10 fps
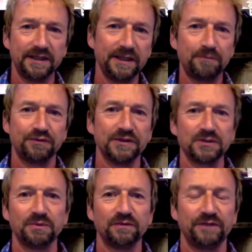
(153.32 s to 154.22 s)
key
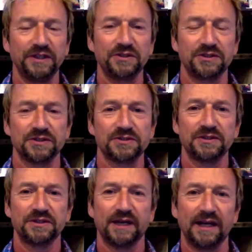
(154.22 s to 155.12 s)
principal
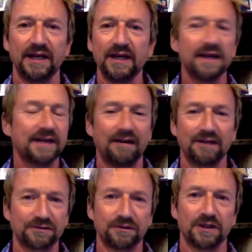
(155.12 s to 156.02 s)
features that
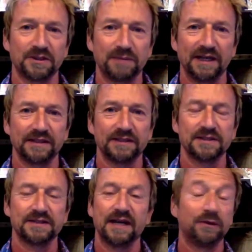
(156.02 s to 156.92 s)
characterize
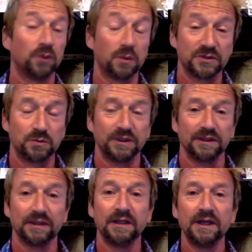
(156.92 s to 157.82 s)
bankers and always
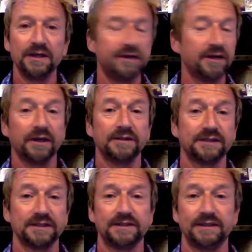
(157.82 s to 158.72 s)
will. You don't go into the